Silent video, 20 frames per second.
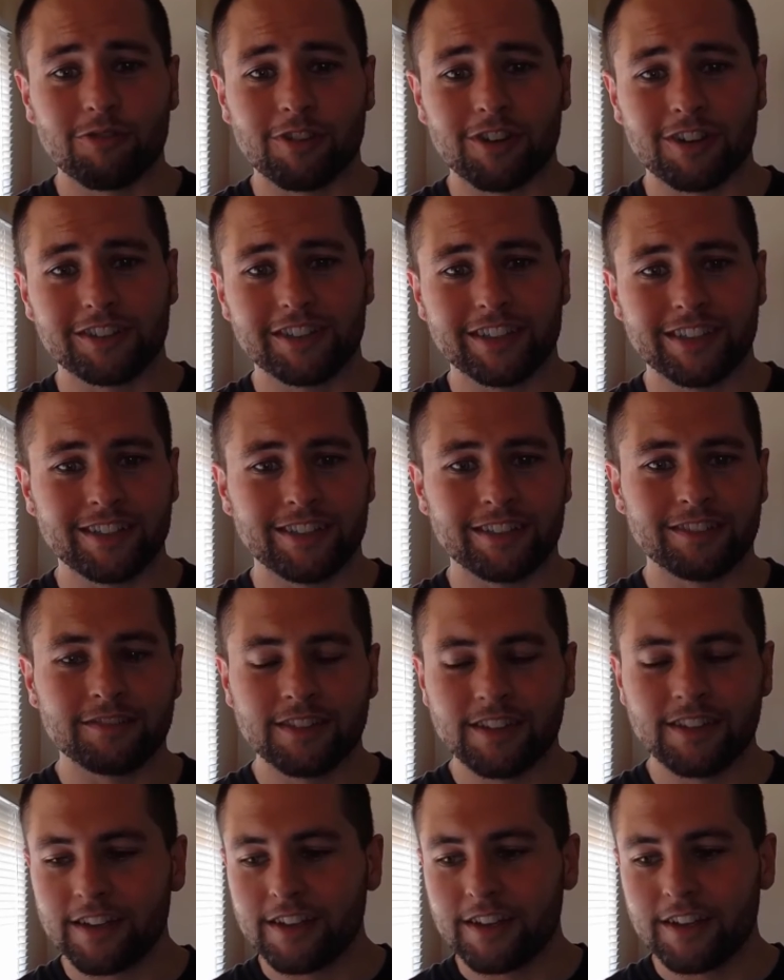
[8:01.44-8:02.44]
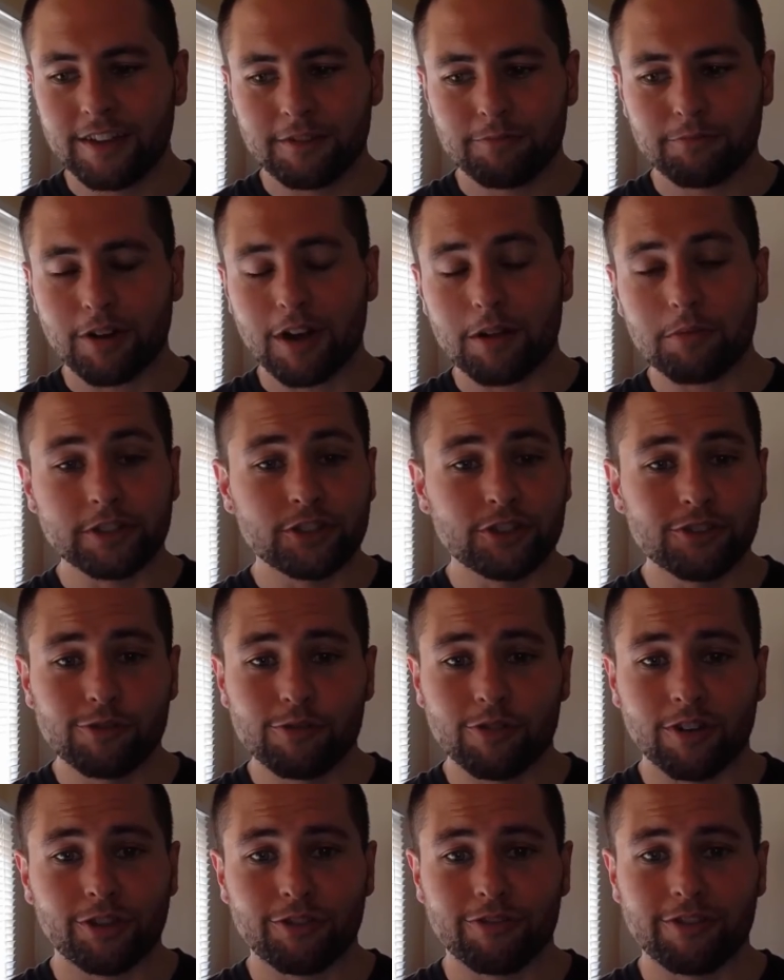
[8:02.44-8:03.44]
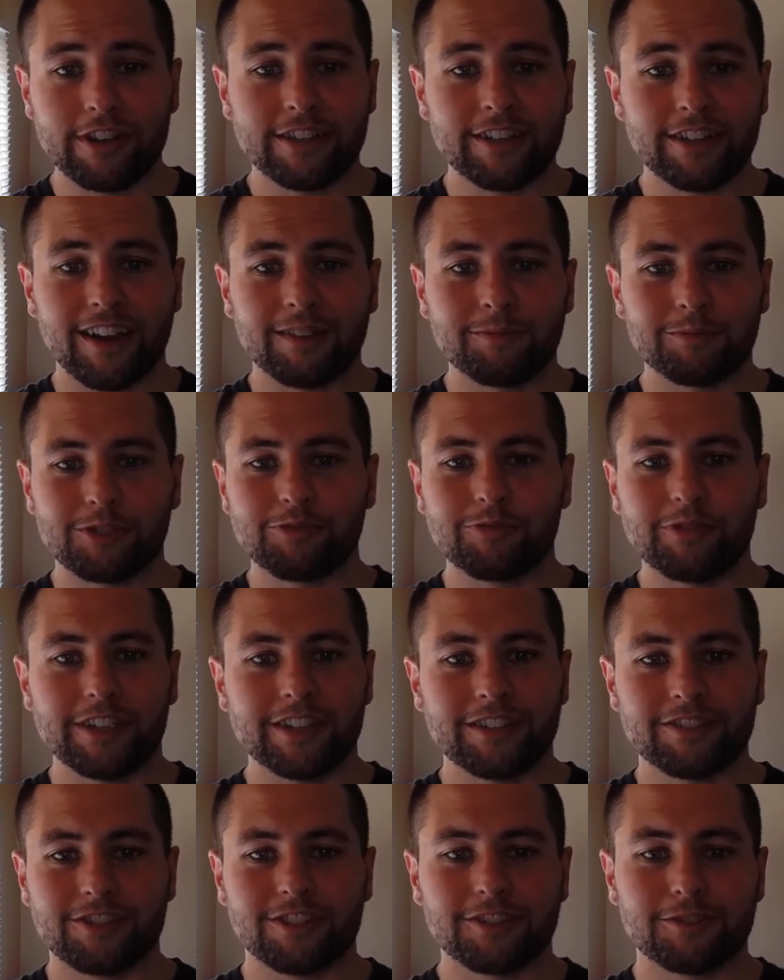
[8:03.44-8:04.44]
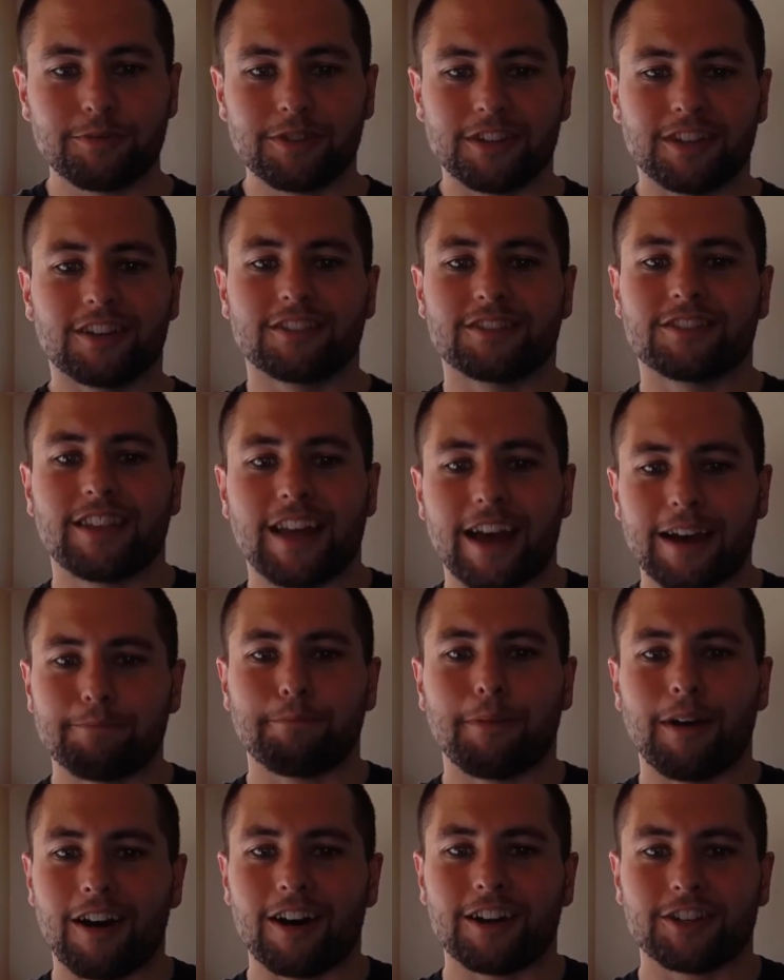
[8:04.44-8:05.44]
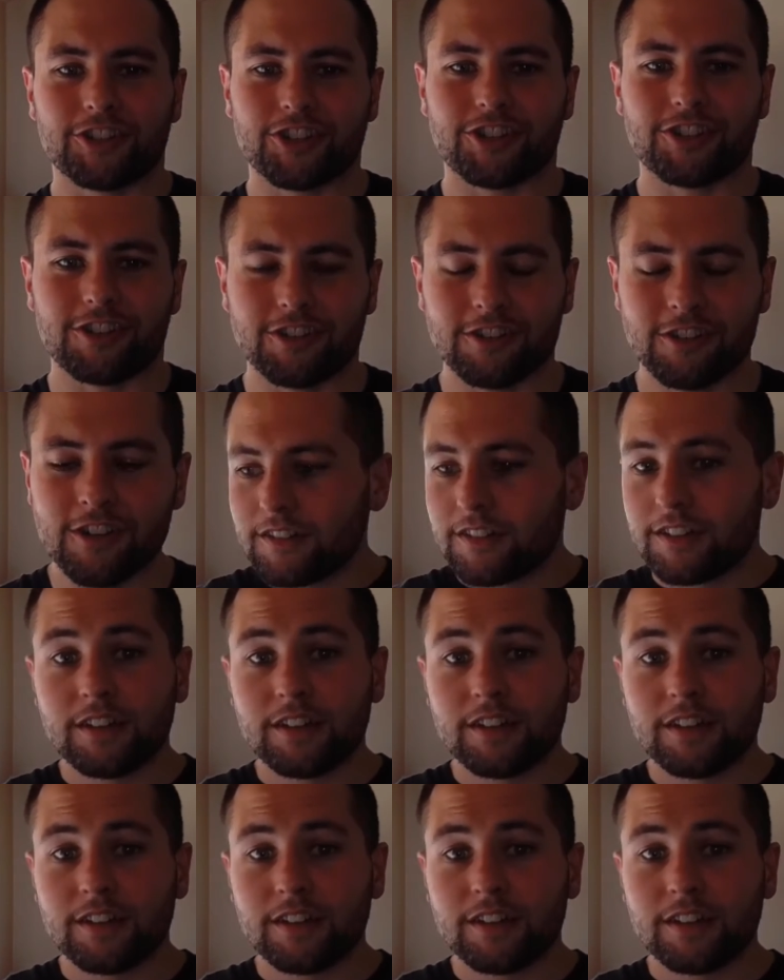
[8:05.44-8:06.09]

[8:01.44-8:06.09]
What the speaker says: working in probably 2 or 3 times a week just because that posture.